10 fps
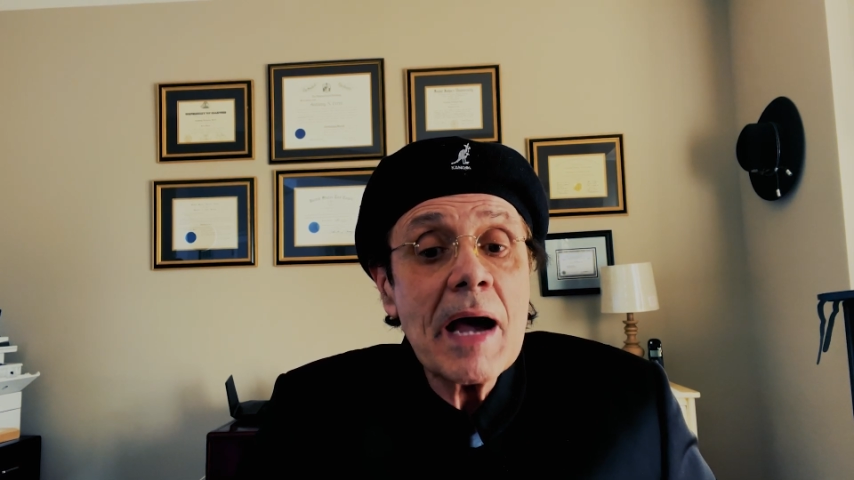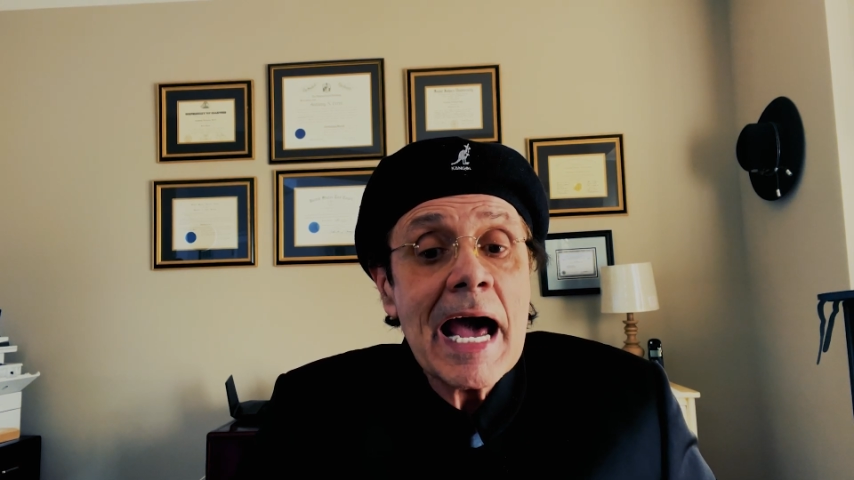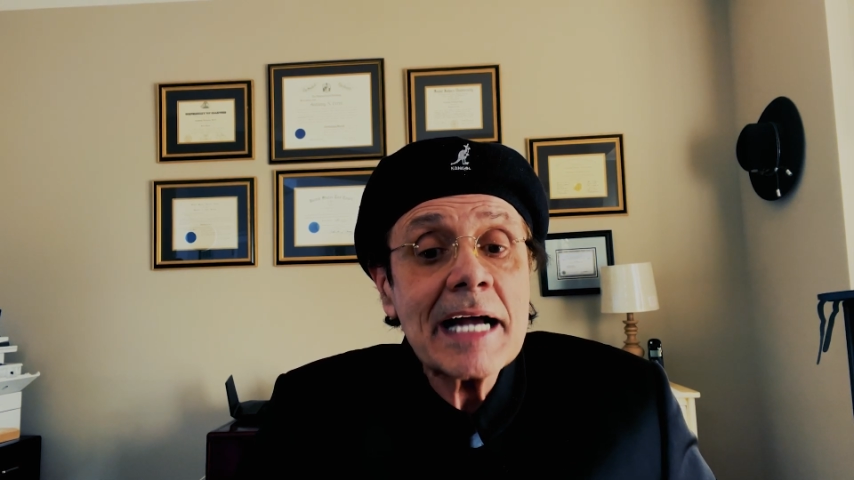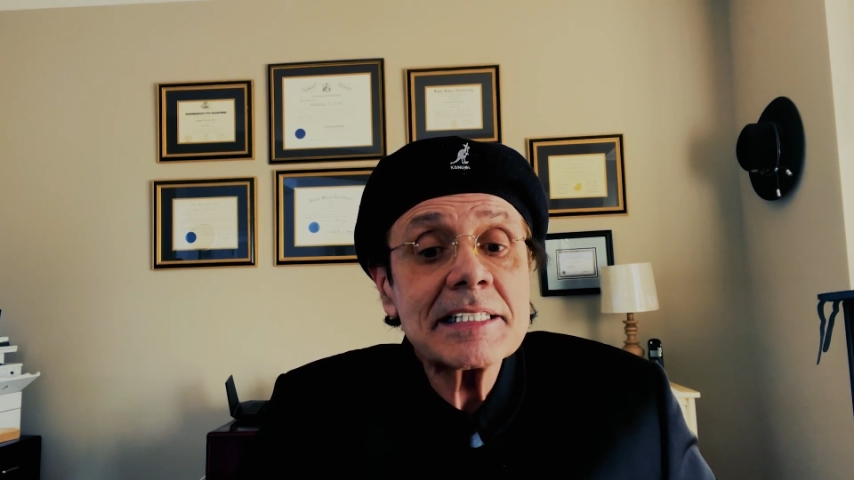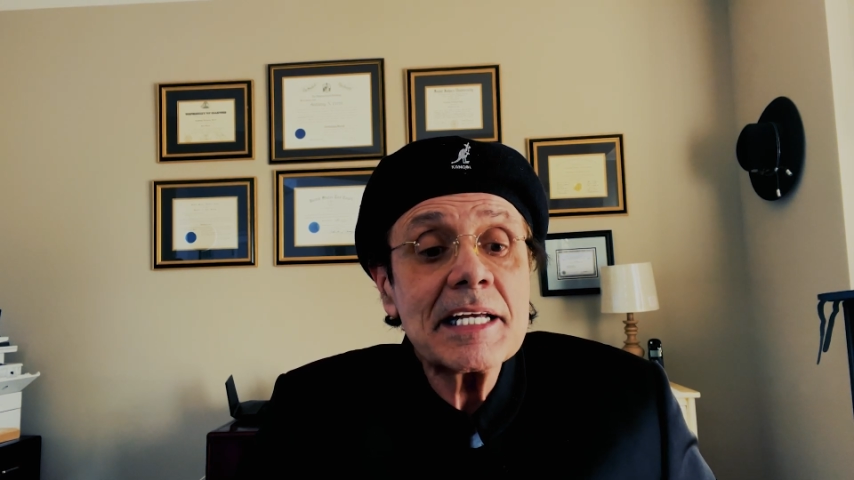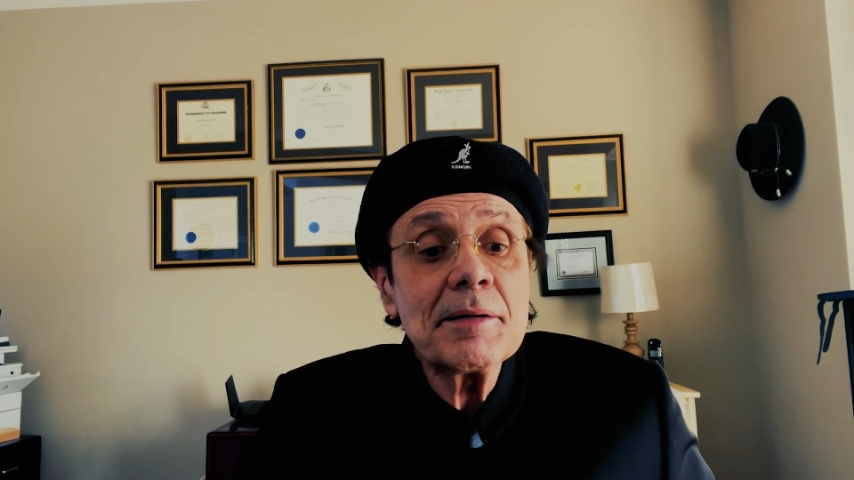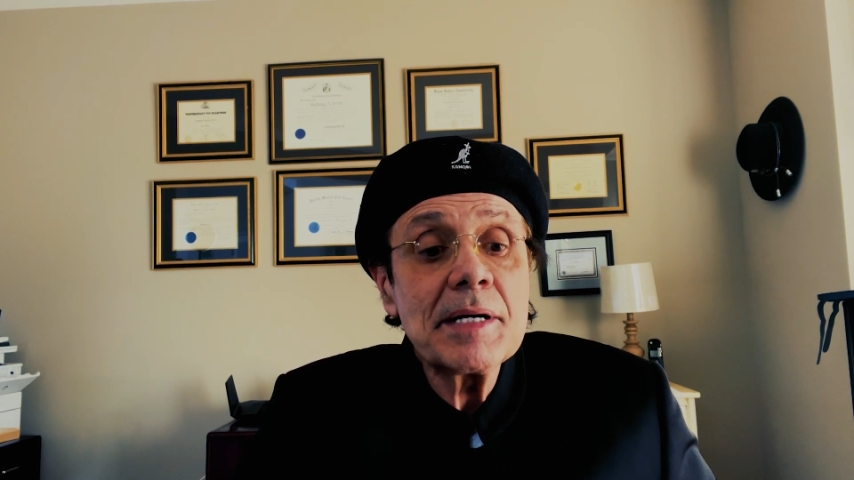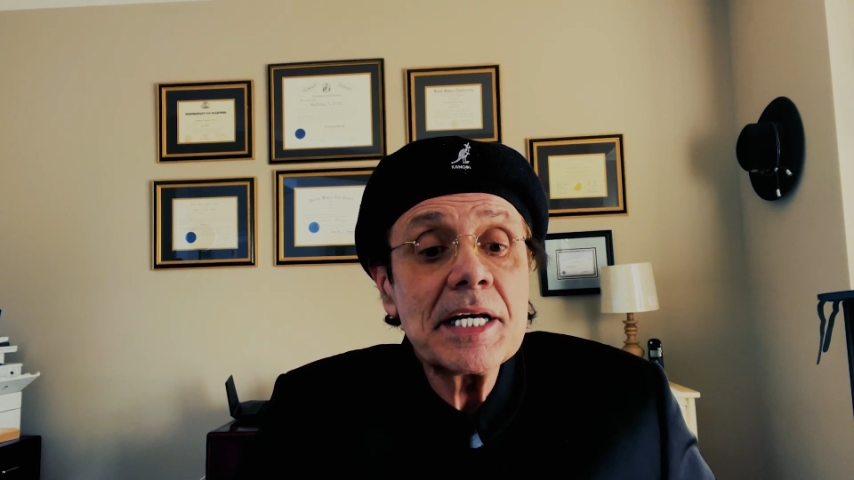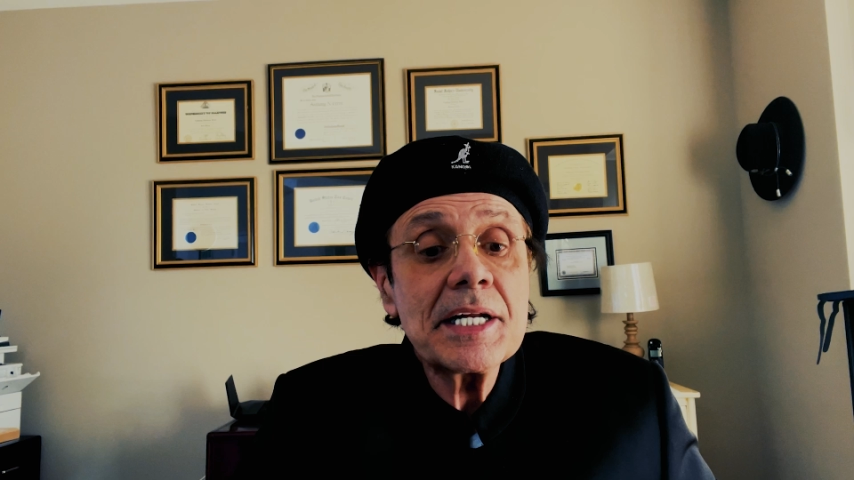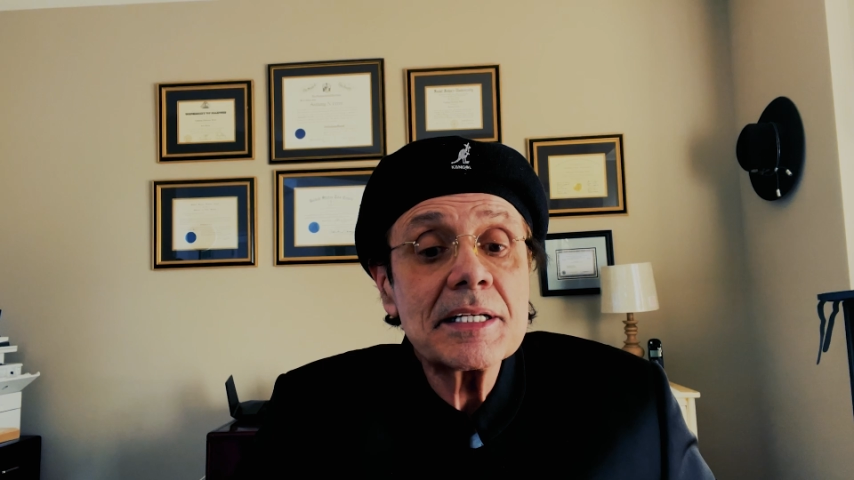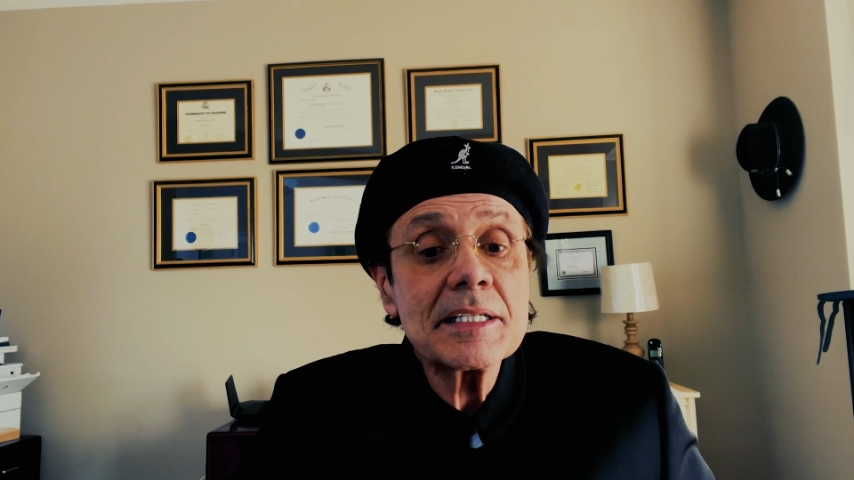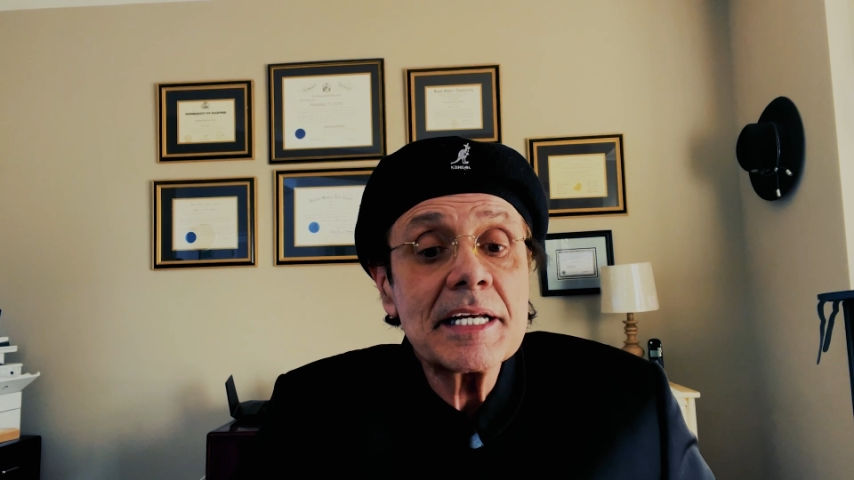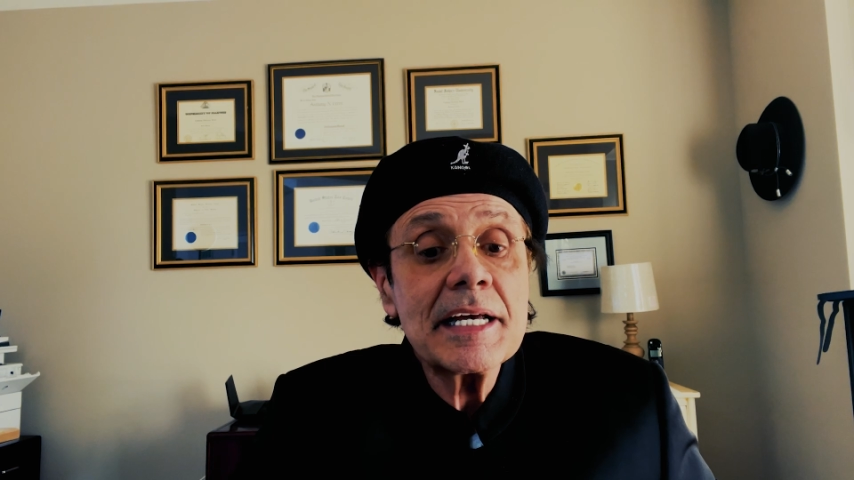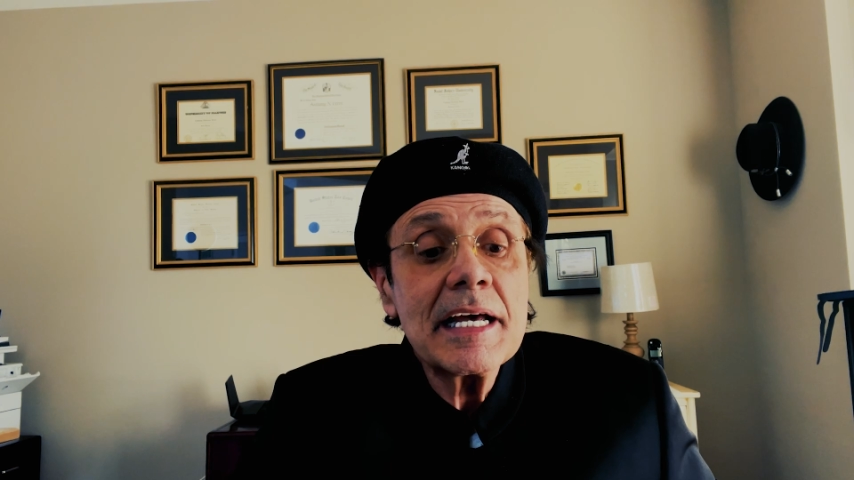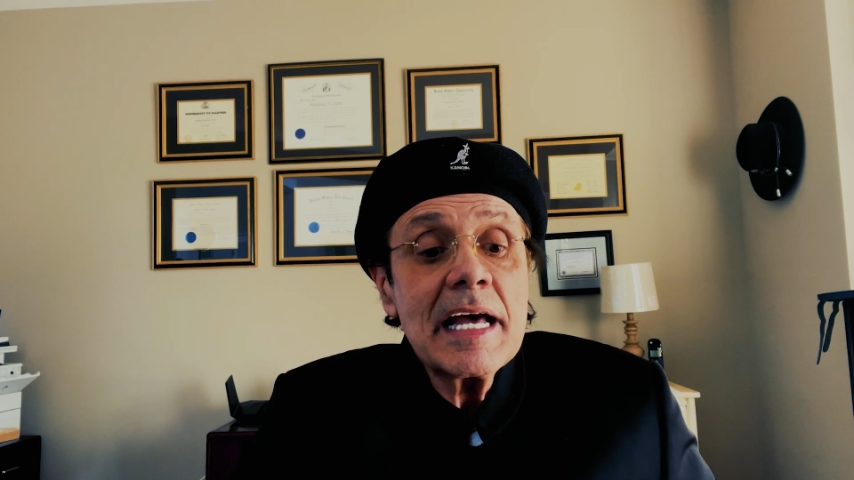act
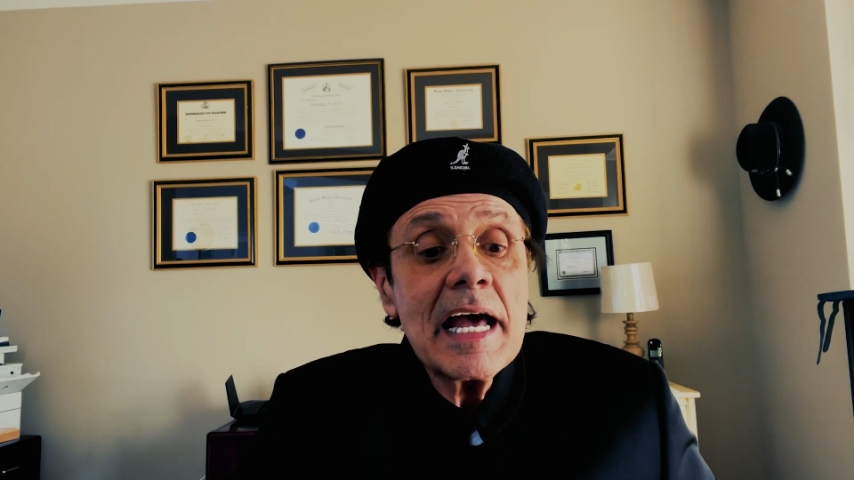immediately